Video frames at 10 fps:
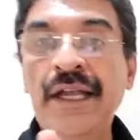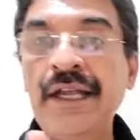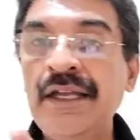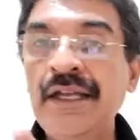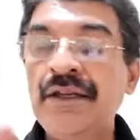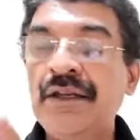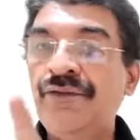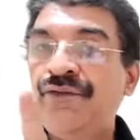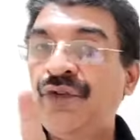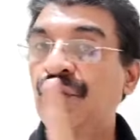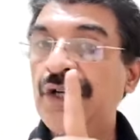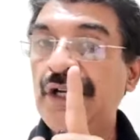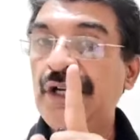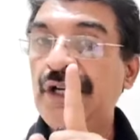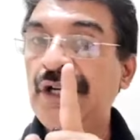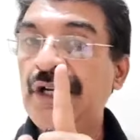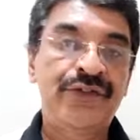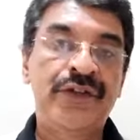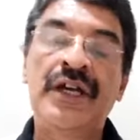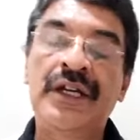Again, few
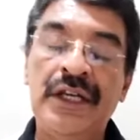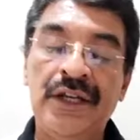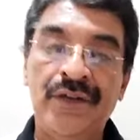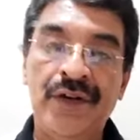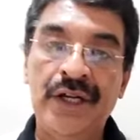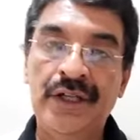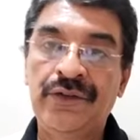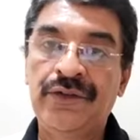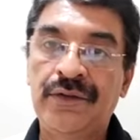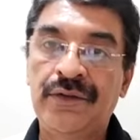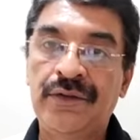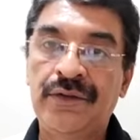graphs are given in this